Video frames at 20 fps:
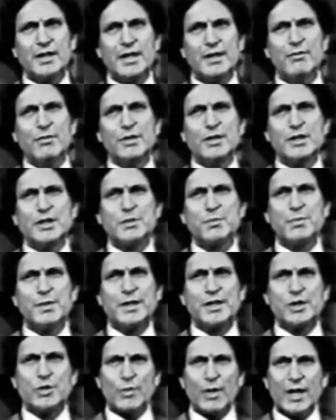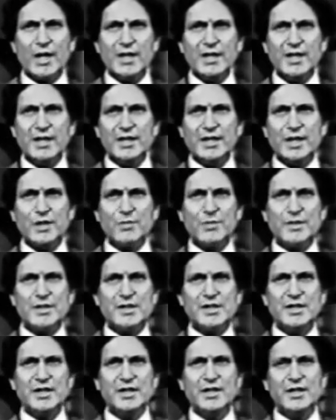even the spirituality that we
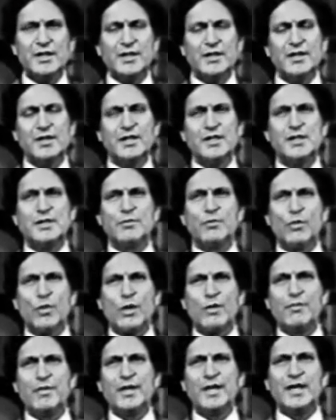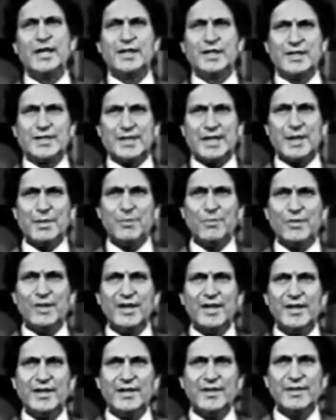see is evolving in the same
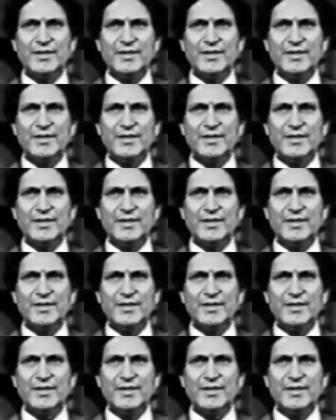way?